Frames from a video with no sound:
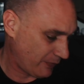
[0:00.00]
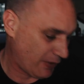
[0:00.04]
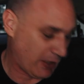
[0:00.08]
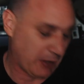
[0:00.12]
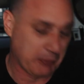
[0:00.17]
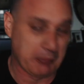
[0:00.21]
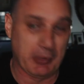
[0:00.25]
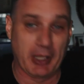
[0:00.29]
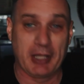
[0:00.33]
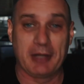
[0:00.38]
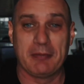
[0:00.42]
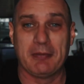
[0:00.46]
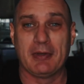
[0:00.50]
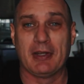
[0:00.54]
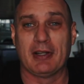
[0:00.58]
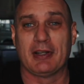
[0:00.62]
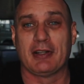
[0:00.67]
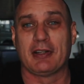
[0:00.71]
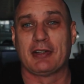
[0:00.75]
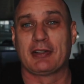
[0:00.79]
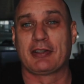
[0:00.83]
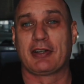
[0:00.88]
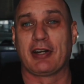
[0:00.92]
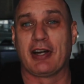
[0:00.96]
like making me a
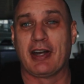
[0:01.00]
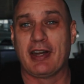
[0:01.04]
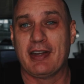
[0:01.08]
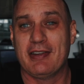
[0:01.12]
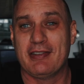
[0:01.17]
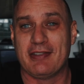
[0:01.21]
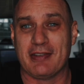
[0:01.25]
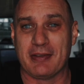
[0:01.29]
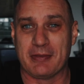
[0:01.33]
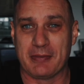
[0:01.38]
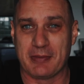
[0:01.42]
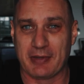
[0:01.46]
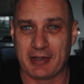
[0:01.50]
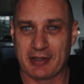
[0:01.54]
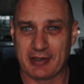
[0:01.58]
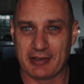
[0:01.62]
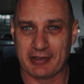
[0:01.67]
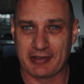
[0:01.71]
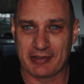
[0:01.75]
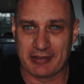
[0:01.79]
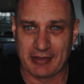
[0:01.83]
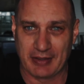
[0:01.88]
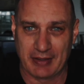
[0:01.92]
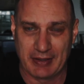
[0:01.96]
little crazy
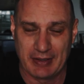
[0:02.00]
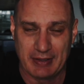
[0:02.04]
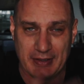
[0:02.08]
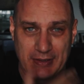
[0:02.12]
because